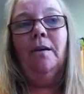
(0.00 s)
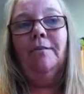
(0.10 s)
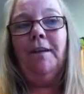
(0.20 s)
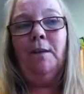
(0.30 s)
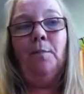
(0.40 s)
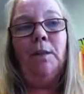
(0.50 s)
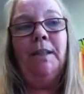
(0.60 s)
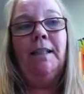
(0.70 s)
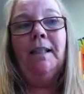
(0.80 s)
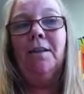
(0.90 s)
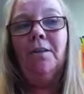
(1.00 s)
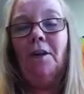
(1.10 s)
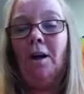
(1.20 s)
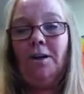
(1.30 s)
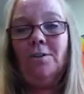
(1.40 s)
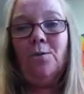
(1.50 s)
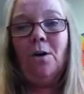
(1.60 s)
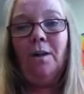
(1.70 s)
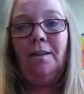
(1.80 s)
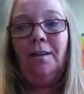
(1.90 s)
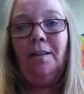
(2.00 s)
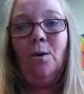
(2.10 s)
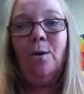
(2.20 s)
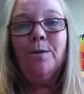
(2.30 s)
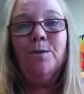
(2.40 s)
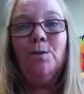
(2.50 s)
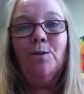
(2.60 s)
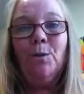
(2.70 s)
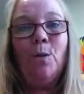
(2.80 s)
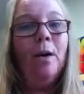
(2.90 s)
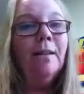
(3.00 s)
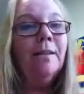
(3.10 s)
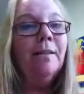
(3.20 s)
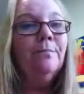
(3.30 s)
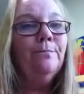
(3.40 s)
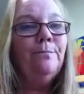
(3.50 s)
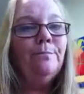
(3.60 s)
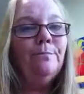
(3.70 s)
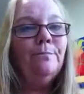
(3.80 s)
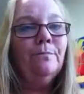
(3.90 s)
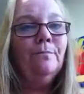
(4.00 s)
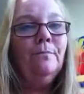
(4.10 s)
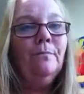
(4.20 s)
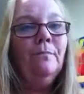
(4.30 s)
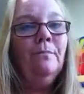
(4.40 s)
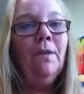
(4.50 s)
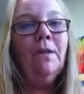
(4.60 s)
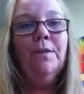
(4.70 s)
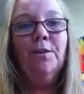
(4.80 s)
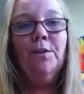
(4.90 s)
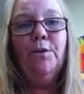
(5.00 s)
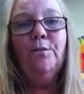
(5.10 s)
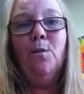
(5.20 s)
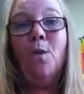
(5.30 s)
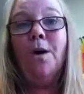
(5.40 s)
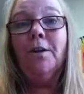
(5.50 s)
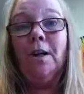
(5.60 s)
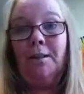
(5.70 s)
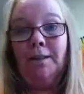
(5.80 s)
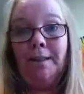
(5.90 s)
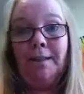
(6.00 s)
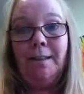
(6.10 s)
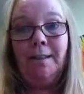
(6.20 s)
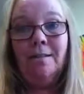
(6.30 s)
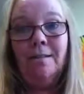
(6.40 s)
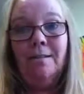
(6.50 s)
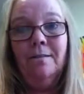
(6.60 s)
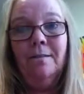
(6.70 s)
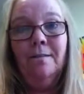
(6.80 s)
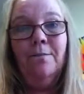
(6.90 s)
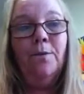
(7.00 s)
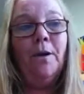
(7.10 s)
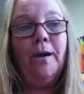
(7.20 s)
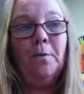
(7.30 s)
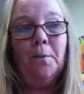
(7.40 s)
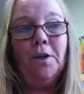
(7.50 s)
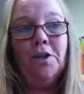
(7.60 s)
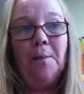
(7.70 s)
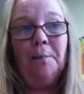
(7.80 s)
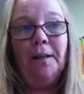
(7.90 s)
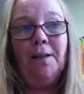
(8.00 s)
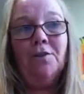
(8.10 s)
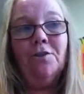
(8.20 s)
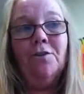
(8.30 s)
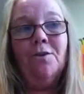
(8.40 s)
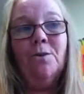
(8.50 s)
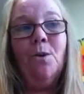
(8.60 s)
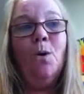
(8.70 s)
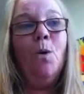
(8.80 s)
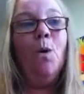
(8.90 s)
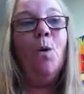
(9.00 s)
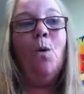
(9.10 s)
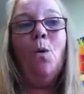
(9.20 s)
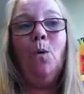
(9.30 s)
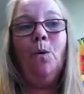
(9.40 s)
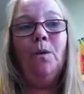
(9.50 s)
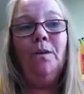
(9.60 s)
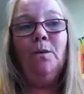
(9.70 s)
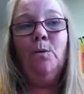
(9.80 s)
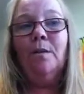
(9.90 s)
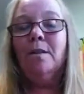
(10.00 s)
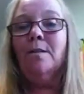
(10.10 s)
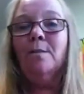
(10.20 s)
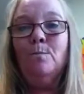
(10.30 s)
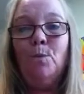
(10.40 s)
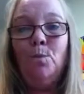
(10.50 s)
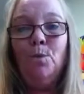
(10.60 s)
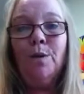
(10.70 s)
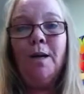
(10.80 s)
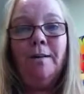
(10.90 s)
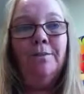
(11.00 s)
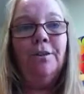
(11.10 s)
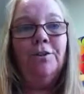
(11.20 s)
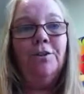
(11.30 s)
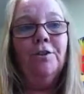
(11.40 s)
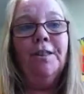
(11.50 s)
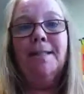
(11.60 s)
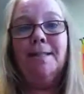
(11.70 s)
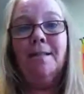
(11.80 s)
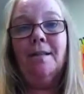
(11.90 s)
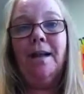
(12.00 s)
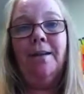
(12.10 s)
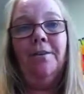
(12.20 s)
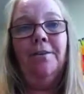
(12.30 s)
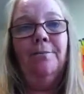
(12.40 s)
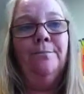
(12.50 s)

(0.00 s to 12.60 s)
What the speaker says: Available in either artist quality or student quality. They're good for watercolor techniques, for airbrush applications, or when a smooth coverage is desired.